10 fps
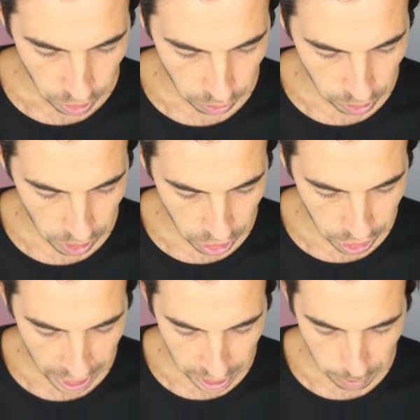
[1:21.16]
those are the
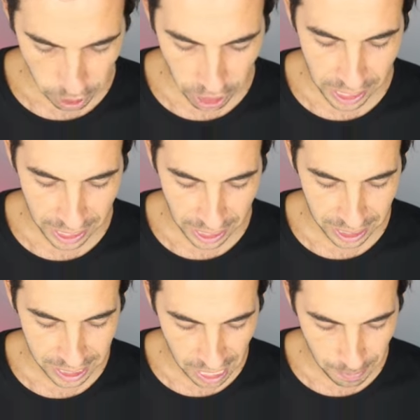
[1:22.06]
checks, but you're going to get
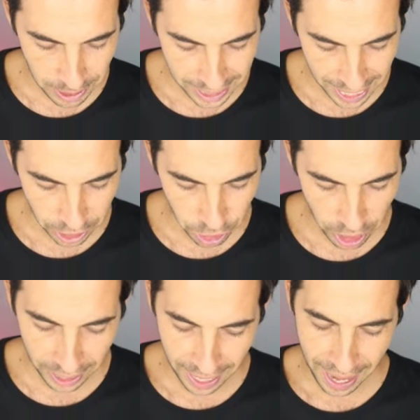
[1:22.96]
the same exact
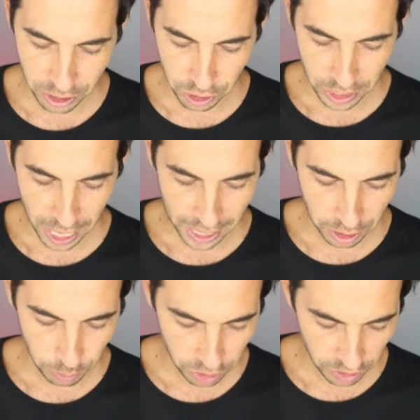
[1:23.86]
check as you got
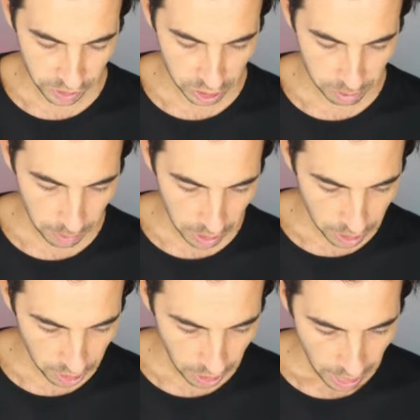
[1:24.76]
the previous
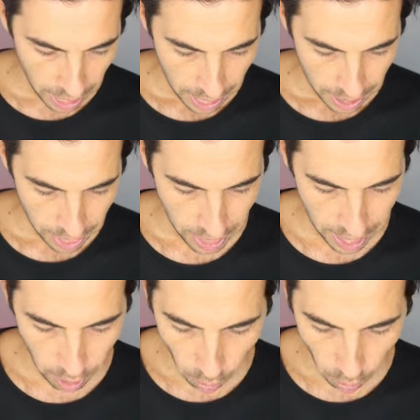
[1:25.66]
month. Then